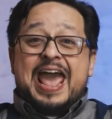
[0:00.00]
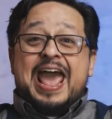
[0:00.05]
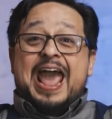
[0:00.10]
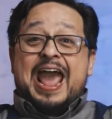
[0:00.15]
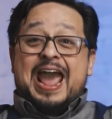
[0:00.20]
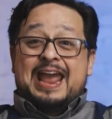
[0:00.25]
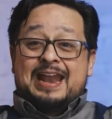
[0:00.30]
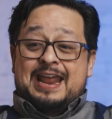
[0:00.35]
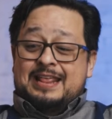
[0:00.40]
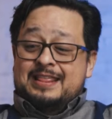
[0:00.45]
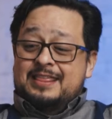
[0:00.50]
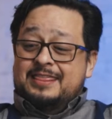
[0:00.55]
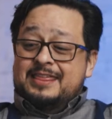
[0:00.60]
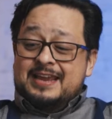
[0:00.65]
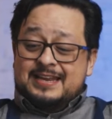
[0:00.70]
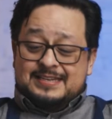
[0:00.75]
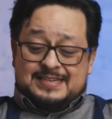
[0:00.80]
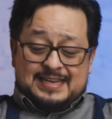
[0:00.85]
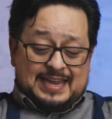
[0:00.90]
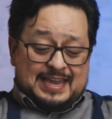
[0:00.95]
And, and the thing
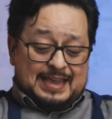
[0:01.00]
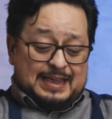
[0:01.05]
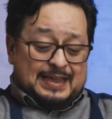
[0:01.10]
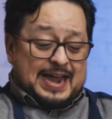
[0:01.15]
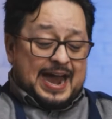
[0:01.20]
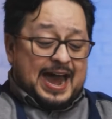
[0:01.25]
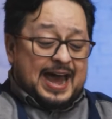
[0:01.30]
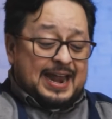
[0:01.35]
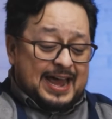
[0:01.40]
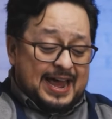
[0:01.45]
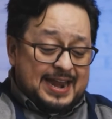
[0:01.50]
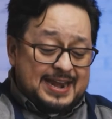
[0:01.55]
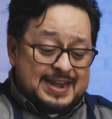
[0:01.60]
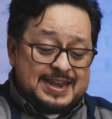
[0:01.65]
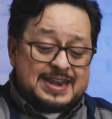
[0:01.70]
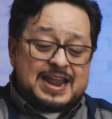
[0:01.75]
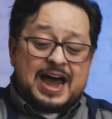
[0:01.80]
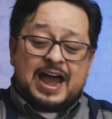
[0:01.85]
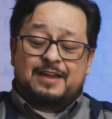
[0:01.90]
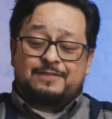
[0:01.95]
is, he, he got a
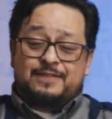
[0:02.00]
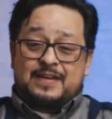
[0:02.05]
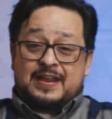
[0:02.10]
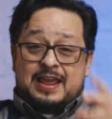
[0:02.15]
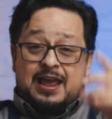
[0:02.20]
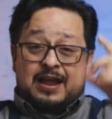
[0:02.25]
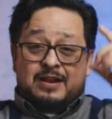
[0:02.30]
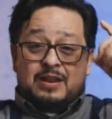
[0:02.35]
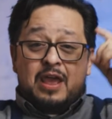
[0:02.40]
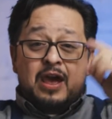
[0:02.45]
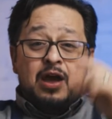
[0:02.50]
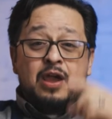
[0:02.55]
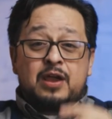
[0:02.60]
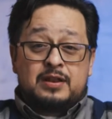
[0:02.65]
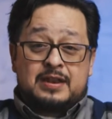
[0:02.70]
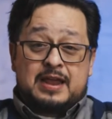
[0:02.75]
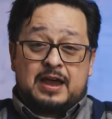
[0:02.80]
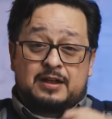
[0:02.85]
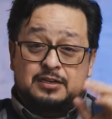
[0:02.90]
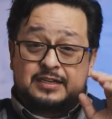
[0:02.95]
knife. And, and
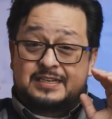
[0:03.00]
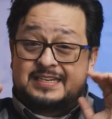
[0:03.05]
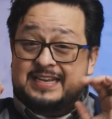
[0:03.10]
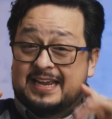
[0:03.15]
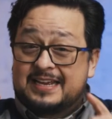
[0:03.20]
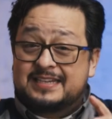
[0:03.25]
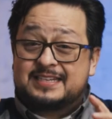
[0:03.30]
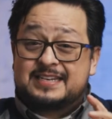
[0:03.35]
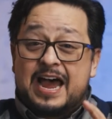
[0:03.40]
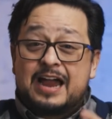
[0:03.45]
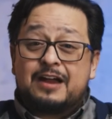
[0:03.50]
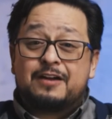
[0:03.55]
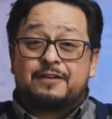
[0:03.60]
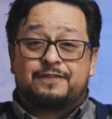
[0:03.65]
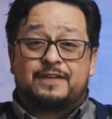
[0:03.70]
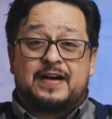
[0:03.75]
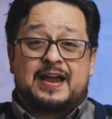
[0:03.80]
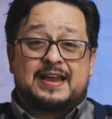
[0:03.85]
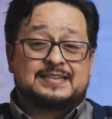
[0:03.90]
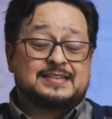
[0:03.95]
now to take a
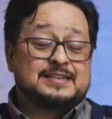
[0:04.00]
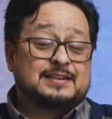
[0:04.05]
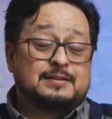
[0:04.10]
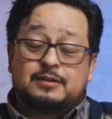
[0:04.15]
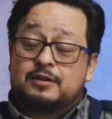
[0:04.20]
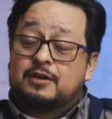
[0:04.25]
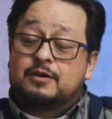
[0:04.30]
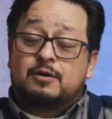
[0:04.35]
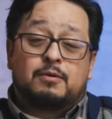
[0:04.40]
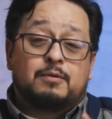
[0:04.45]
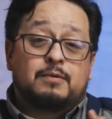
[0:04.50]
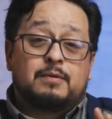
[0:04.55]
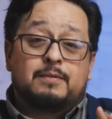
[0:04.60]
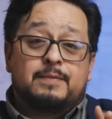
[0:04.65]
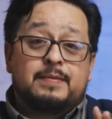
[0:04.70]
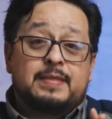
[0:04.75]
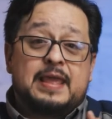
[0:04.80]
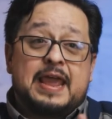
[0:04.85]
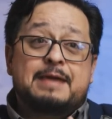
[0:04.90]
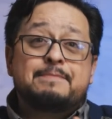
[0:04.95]
sacrifice, you know,
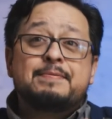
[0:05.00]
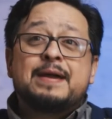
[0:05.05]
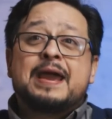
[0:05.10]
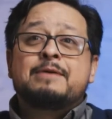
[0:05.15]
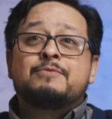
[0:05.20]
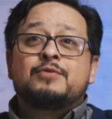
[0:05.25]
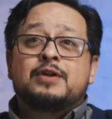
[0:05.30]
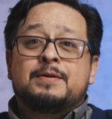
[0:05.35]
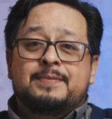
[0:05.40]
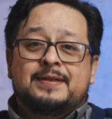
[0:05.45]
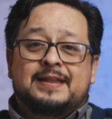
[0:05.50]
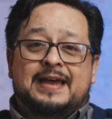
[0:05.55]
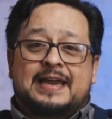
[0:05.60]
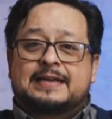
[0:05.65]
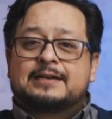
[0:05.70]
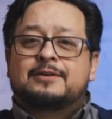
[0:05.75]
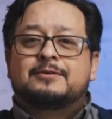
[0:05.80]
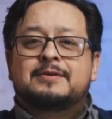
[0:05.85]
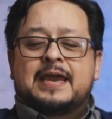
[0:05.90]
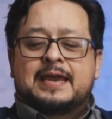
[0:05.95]
Abraham wouldn't be
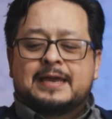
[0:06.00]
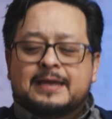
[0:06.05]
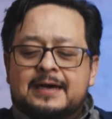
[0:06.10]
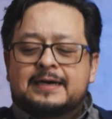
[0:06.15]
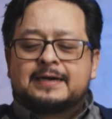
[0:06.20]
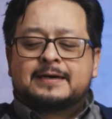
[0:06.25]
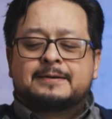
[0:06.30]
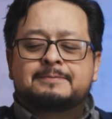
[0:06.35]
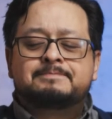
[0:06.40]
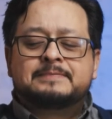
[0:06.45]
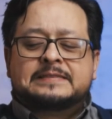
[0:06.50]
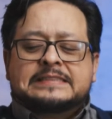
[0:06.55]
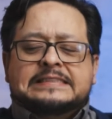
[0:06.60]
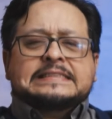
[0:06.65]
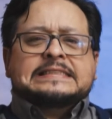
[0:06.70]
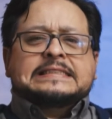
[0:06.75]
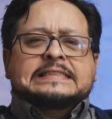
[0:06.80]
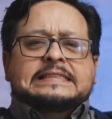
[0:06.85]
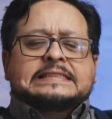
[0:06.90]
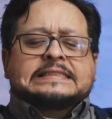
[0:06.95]
like, okay, um,
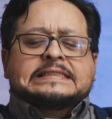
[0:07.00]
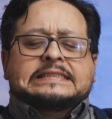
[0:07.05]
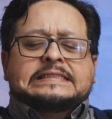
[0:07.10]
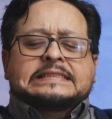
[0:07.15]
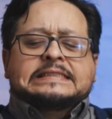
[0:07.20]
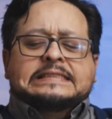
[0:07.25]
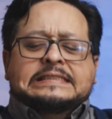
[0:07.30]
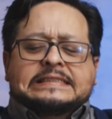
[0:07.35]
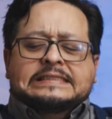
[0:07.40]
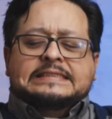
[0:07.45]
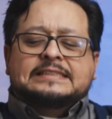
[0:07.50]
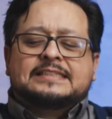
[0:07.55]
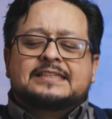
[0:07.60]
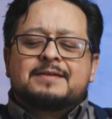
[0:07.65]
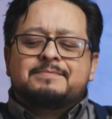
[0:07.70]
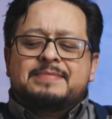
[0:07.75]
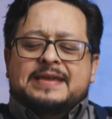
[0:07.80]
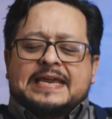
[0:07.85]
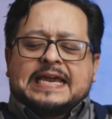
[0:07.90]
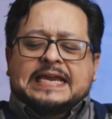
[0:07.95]
ooh, it's
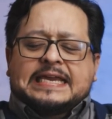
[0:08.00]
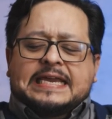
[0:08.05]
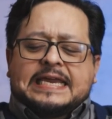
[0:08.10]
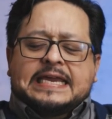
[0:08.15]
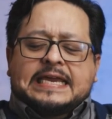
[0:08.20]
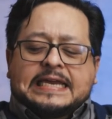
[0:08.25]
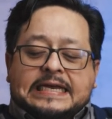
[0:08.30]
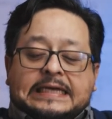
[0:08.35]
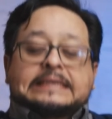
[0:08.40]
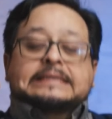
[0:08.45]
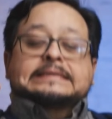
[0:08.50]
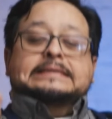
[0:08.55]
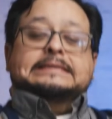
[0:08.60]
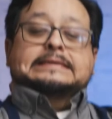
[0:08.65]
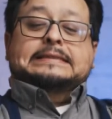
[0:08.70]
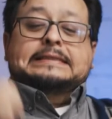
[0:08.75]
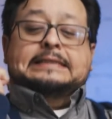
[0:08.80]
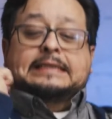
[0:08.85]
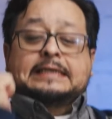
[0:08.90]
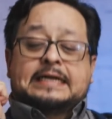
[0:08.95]
gonna be icky.
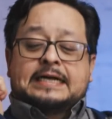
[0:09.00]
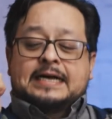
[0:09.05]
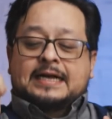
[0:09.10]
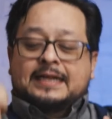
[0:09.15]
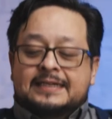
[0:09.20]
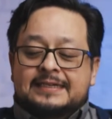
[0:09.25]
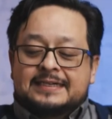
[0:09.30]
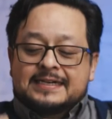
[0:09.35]
Ugh.